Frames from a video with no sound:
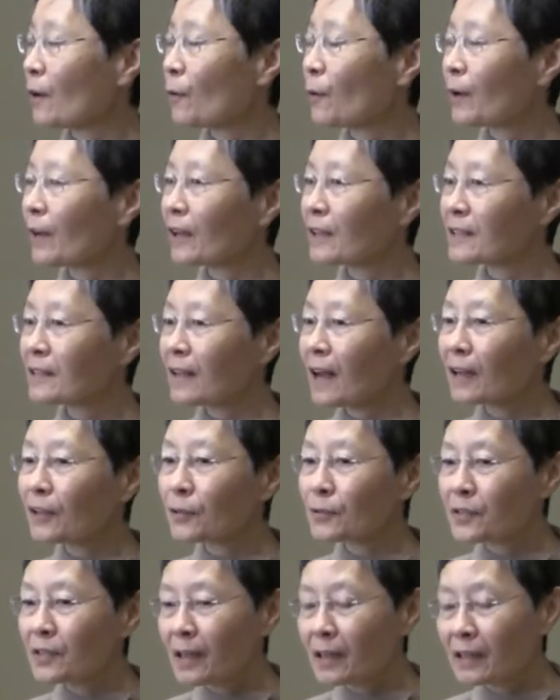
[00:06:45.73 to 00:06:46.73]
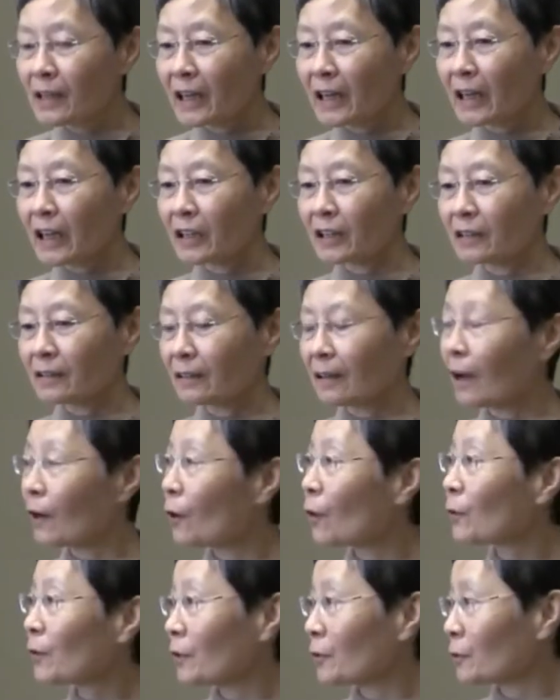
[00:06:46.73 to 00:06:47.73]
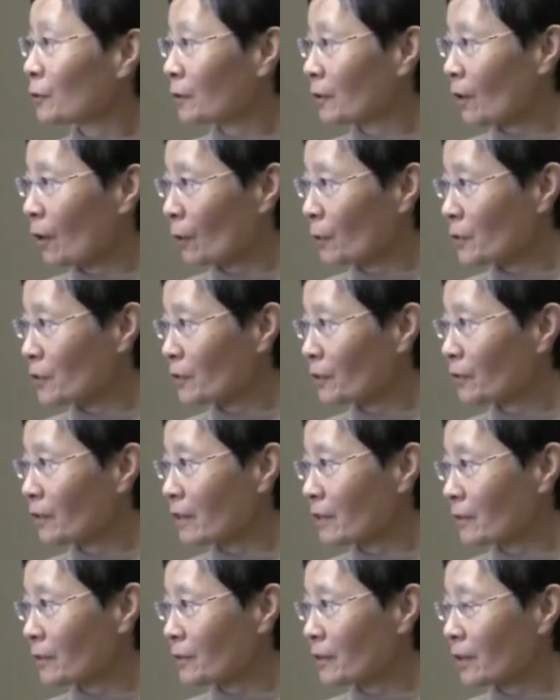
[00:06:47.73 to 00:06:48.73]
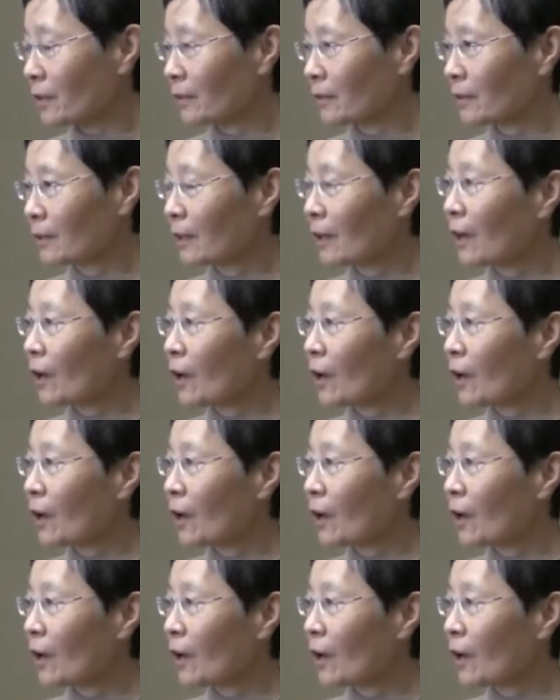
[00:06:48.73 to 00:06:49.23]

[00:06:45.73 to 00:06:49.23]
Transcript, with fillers: when I started studying it, I looked into the original literature.